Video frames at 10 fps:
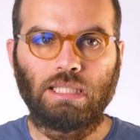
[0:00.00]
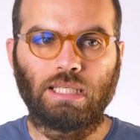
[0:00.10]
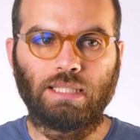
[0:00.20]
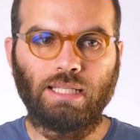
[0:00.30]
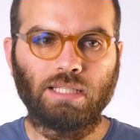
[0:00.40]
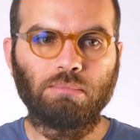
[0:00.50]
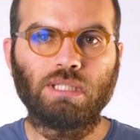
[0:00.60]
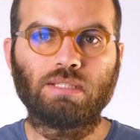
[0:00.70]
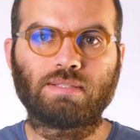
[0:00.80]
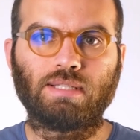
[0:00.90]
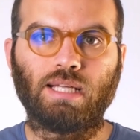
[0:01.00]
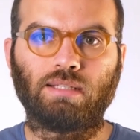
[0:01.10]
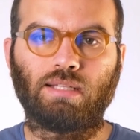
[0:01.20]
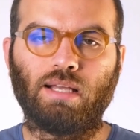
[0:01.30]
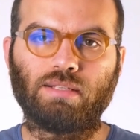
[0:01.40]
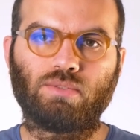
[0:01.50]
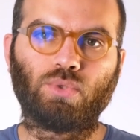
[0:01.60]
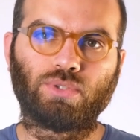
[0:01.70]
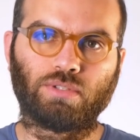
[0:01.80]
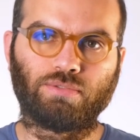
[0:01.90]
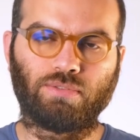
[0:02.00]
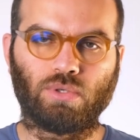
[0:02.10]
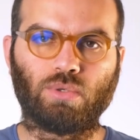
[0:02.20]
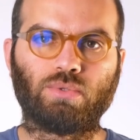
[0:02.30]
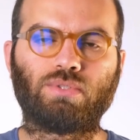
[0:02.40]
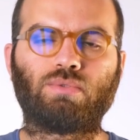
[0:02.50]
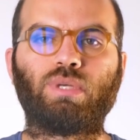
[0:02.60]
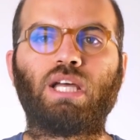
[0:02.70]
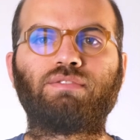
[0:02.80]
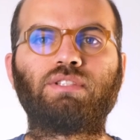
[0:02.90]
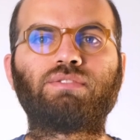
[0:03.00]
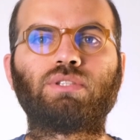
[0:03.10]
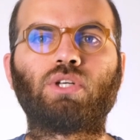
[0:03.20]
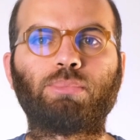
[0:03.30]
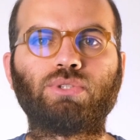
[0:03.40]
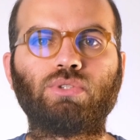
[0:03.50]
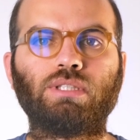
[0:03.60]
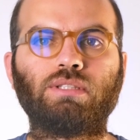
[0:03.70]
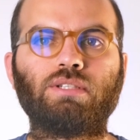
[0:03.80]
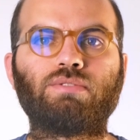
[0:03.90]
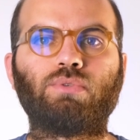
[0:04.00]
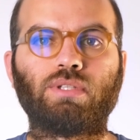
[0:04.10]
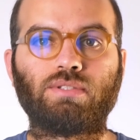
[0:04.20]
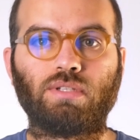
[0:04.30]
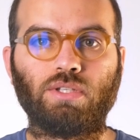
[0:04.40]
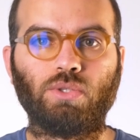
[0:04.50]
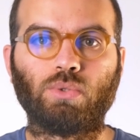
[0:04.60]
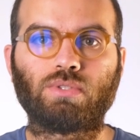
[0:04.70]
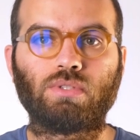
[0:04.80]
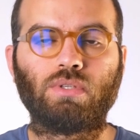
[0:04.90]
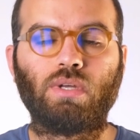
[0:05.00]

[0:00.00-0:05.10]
And that means that as water flows, we have different opportunities for its reuse.